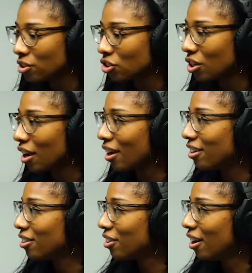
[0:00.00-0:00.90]

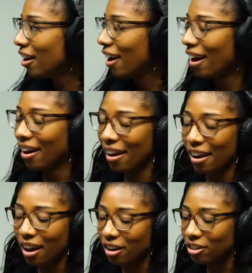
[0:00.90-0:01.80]
And I
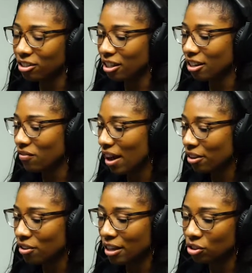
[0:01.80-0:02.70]
understand the
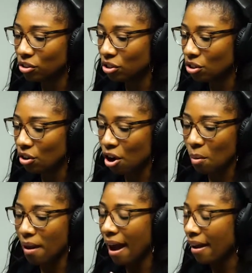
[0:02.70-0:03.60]
value that you see in your
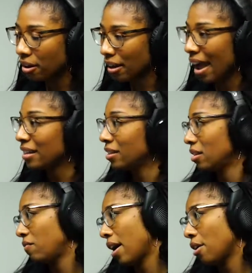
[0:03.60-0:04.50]
home. I see
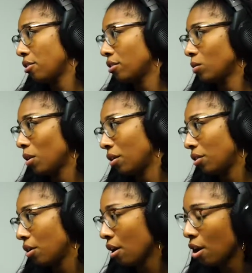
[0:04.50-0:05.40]
the value as well in
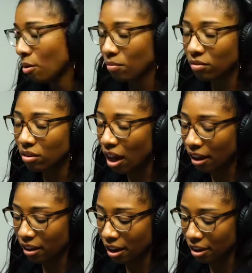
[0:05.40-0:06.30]
your home. A lot
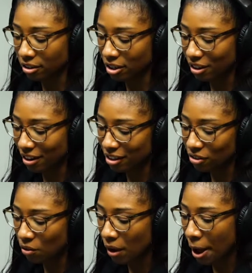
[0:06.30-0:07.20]
of character into
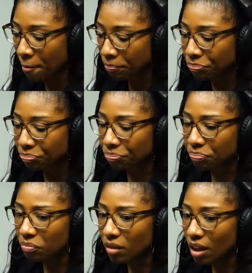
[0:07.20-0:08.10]
it, right?
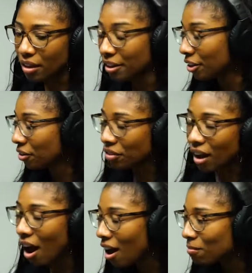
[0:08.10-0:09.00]
Here are the
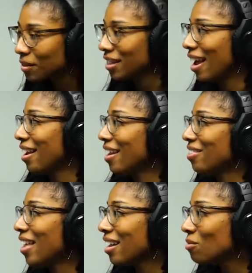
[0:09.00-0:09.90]
comps. And then
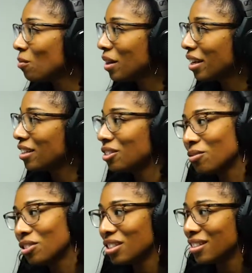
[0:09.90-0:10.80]
that's when we get into
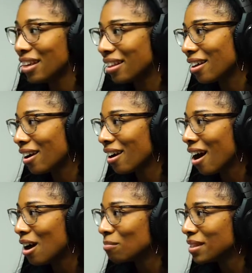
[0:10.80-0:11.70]
what she said, our
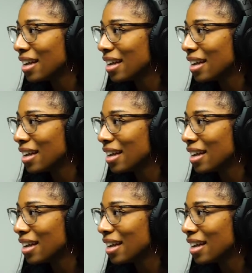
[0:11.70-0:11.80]
comps.